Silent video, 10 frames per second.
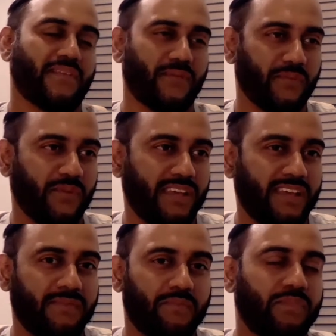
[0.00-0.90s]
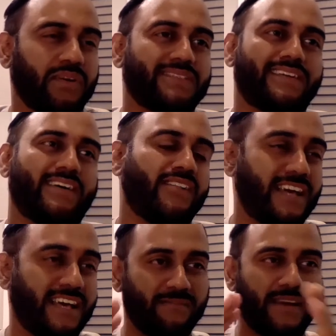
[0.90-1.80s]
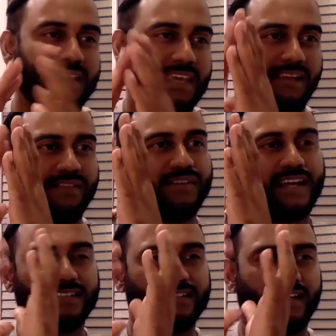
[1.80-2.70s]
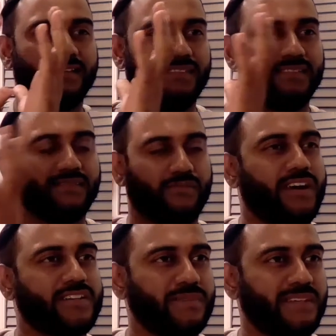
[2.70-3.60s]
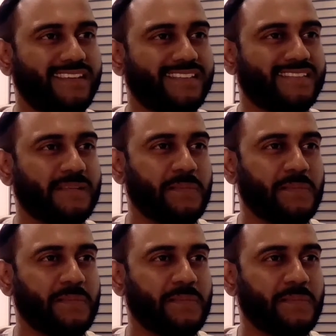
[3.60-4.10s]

We build a lot. My calendar has a ton of these garage meetings,